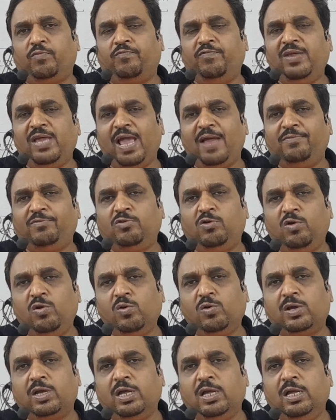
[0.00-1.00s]
we have to
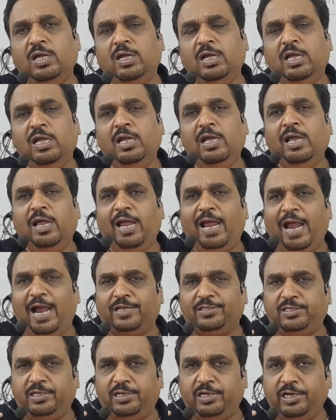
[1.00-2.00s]
look
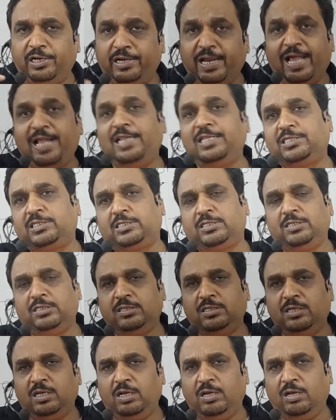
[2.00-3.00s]
at the details
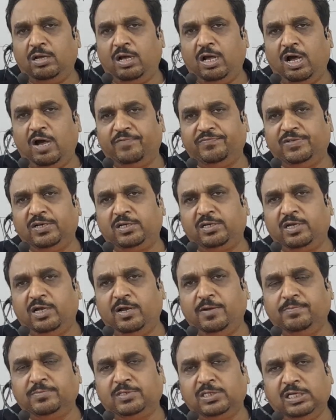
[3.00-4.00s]
of the
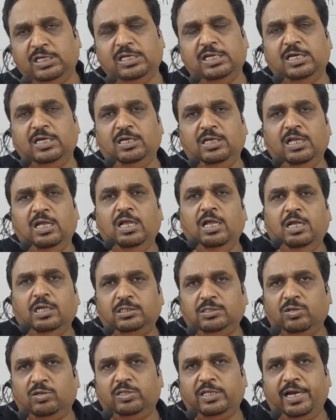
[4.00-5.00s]
terms here
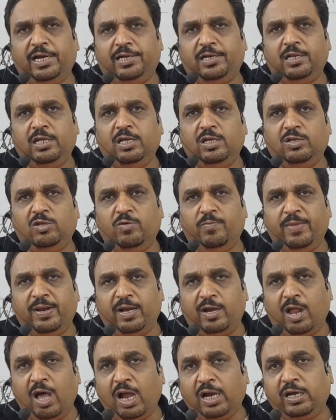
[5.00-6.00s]
so that you may
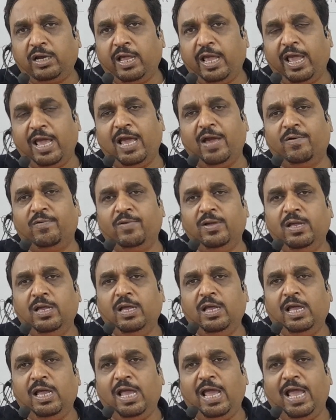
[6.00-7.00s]
not have
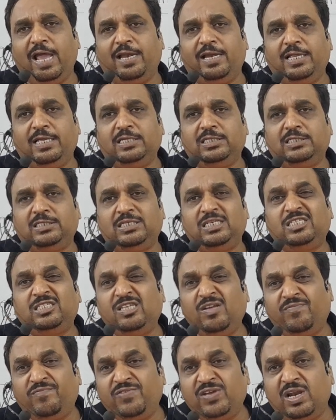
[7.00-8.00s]
any
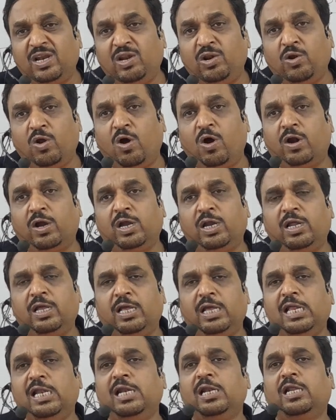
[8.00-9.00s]
Sisyphean knot
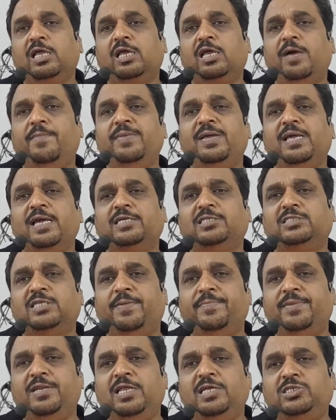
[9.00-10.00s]
in coming
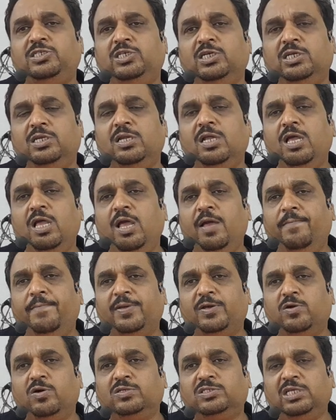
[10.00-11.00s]
examination,
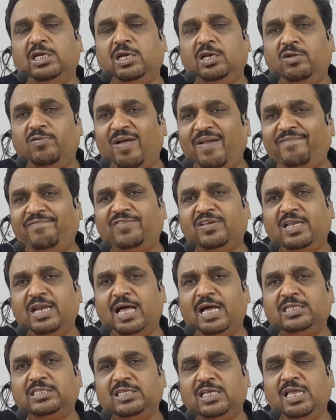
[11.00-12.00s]
because in 12th
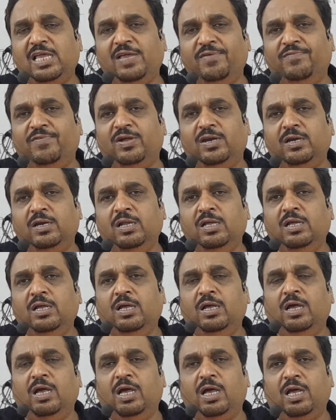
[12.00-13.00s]
class even
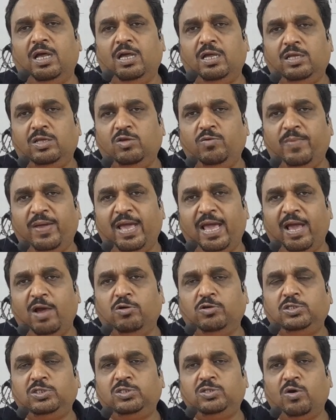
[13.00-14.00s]
you may
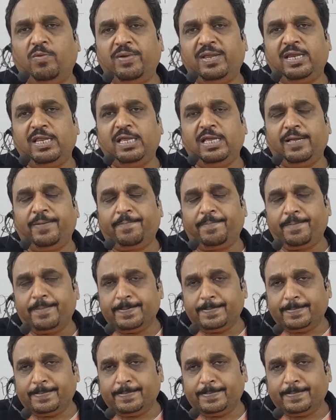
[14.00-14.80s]
have so many